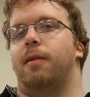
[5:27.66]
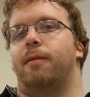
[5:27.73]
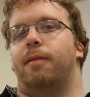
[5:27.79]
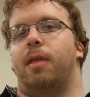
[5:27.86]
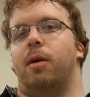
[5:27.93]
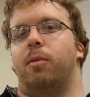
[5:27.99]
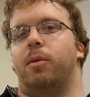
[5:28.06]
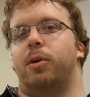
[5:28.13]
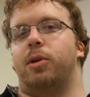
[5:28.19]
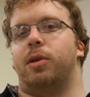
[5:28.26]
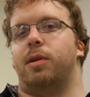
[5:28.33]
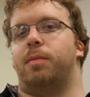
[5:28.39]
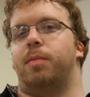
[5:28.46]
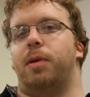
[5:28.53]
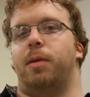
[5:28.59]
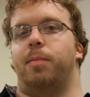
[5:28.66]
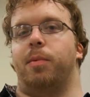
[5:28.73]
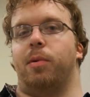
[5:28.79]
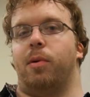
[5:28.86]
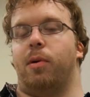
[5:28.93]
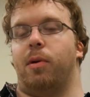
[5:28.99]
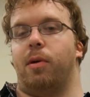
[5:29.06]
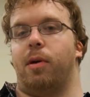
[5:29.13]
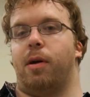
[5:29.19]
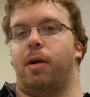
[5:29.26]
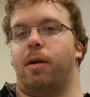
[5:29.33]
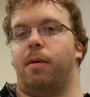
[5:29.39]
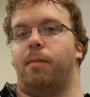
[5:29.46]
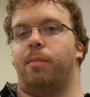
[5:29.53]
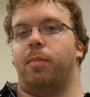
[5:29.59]
They were just people
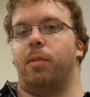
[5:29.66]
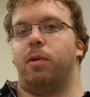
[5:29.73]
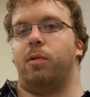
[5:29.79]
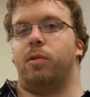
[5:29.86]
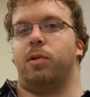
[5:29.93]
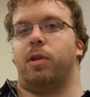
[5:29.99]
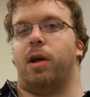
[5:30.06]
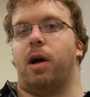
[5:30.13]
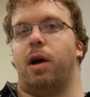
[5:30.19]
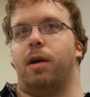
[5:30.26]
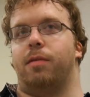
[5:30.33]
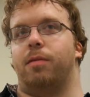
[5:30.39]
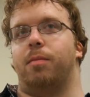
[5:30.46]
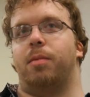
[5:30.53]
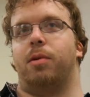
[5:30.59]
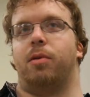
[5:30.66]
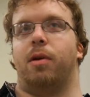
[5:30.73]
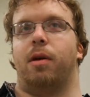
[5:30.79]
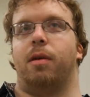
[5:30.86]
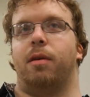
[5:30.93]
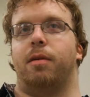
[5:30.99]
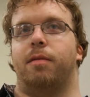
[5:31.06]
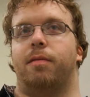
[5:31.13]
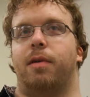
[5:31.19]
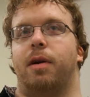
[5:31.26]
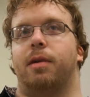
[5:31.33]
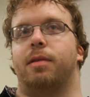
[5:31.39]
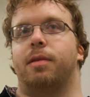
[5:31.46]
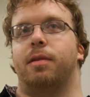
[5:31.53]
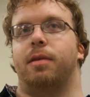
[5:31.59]
whose lives would be greatly
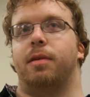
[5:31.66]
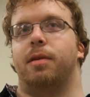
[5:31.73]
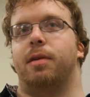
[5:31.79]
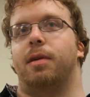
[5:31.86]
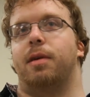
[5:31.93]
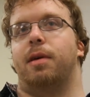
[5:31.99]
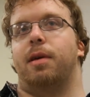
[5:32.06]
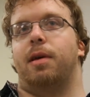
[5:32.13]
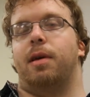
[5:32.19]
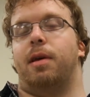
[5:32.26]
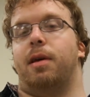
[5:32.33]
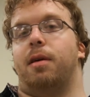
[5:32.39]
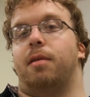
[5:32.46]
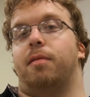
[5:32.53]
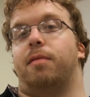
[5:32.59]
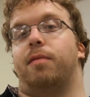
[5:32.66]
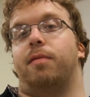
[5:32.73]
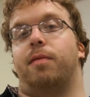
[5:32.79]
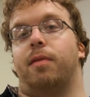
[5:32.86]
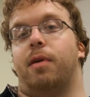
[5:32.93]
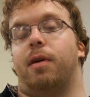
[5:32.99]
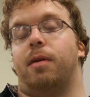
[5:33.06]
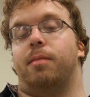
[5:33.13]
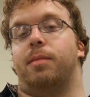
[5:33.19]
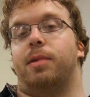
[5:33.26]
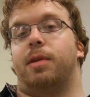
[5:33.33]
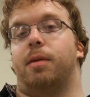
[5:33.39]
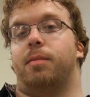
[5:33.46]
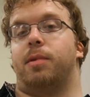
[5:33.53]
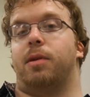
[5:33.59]
affected if
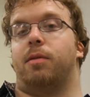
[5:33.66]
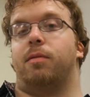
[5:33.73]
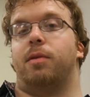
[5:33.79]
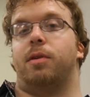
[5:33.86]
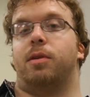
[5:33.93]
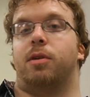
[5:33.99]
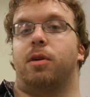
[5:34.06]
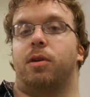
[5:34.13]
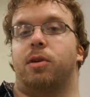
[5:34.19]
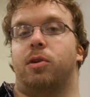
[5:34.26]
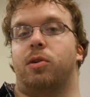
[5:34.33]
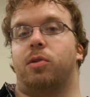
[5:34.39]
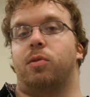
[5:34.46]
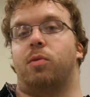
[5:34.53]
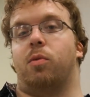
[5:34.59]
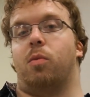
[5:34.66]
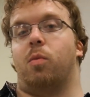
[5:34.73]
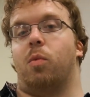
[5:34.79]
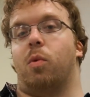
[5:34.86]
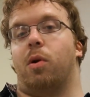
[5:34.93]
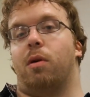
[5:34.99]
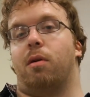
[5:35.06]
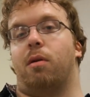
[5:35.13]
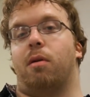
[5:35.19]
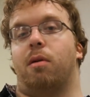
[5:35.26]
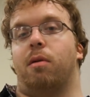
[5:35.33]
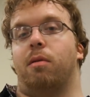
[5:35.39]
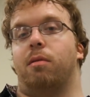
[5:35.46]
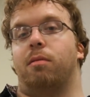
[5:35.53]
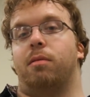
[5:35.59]
stem cell research
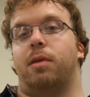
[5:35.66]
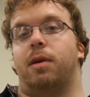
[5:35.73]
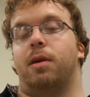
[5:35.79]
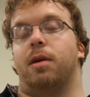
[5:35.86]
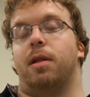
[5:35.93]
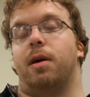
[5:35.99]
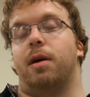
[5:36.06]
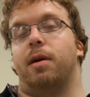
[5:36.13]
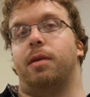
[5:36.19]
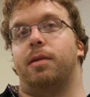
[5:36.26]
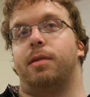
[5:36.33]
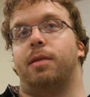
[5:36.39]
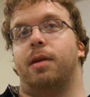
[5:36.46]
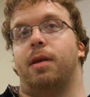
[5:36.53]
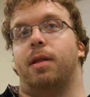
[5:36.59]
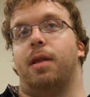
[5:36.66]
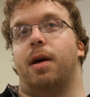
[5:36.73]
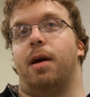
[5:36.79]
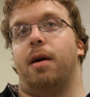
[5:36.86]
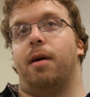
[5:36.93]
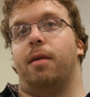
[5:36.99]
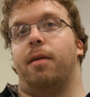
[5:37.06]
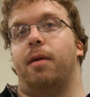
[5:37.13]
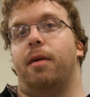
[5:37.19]
were legalized and allowed.